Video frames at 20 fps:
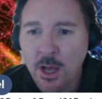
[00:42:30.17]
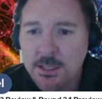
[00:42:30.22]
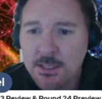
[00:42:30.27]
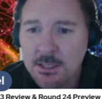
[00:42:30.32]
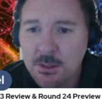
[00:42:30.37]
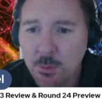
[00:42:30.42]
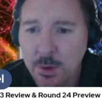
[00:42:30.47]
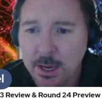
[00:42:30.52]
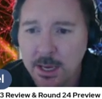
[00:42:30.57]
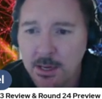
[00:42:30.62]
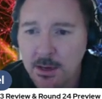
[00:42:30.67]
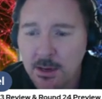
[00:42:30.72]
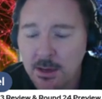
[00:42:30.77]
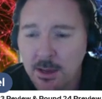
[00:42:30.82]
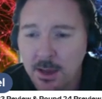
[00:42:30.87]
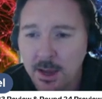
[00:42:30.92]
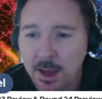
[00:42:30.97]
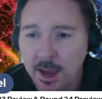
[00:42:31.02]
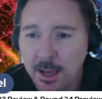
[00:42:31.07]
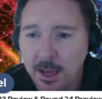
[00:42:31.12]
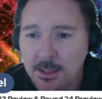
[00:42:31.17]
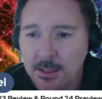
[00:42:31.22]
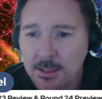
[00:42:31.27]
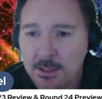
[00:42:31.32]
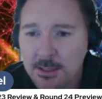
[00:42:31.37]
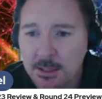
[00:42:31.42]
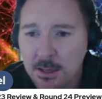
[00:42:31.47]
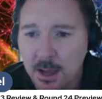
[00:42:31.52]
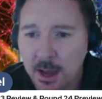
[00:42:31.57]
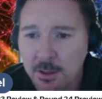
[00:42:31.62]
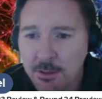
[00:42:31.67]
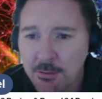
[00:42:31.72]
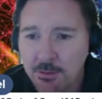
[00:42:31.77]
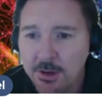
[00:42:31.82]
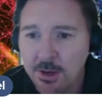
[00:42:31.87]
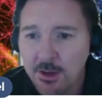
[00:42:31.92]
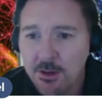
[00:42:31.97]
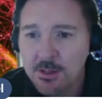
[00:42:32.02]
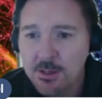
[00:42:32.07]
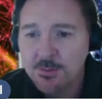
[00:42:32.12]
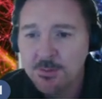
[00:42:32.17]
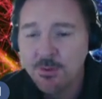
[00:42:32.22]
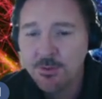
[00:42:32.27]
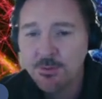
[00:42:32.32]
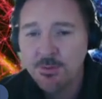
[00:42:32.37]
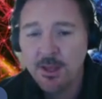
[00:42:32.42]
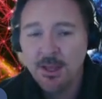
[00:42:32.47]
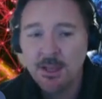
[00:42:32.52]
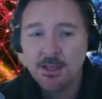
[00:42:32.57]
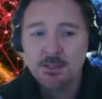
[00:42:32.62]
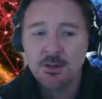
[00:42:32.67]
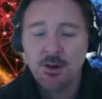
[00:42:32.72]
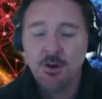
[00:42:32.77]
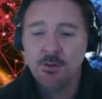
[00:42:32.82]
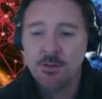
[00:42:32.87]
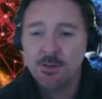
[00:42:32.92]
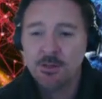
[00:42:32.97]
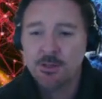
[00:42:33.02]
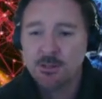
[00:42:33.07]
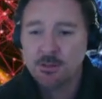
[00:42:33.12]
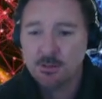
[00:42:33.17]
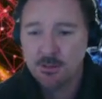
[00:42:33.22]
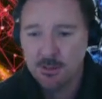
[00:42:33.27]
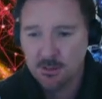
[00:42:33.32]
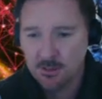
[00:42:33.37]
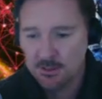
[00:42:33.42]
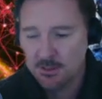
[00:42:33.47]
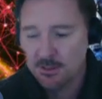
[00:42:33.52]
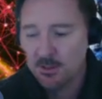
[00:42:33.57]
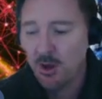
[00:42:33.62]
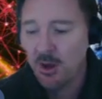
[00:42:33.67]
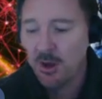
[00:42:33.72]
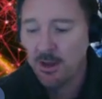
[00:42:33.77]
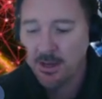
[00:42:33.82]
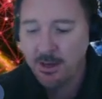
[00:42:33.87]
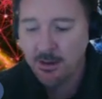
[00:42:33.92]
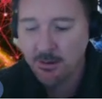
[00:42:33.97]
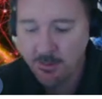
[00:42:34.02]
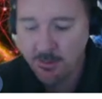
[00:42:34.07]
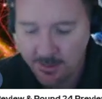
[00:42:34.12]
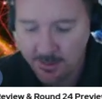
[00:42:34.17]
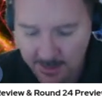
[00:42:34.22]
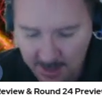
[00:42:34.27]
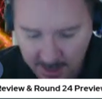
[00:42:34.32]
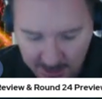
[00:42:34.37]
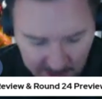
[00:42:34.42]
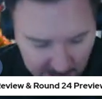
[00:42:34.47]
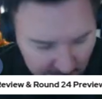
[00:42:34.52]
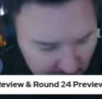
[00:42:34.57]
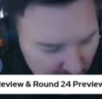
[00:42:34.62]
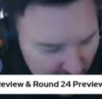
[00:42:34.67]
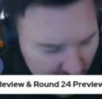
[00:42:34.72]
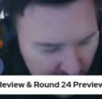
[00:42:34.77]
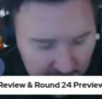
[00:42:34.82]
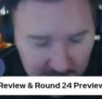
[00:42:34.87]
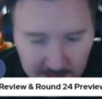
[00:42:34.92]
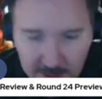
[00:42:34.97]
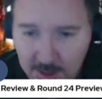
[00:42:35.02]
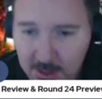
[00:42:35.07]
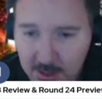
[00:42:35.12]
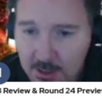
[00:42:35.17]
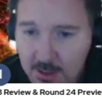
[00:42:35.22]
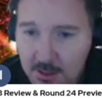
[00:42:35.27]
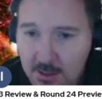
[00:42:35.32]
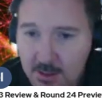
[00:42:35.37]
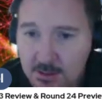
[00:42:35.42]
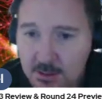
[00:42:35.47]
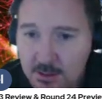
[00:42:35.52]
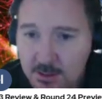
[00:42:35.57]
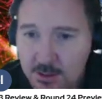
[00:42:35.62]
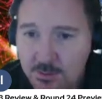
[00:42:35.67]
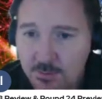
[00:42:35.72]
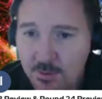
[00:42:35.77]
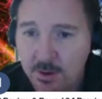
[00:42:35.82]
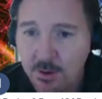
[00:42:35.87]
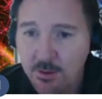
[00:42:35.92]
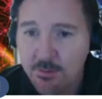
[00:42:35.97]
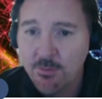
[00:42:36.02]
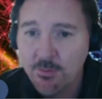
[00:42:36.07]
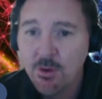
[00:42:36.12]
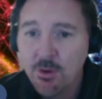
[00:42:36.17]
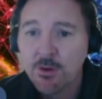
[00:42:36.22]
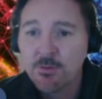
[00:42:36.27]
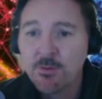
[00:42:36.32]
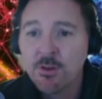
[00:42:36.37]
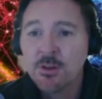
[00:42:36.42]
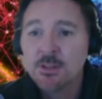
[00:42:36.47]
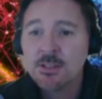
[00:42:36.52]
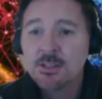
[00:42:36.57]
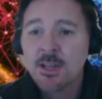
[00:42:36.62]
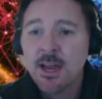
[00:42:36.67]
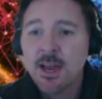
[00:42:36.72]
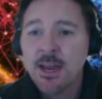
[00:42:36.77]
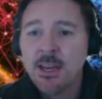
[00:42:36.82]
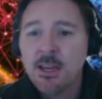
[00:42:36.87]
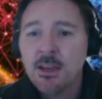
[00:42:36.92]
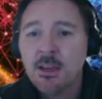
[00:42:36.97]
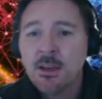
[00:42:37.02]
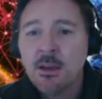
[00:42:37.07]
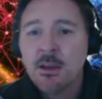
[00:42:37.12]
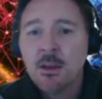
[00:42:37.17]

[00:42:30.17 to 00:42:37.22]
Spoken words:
to win at $3.15. Sorry, the slide here is incorrect. So just run off what I've got to say.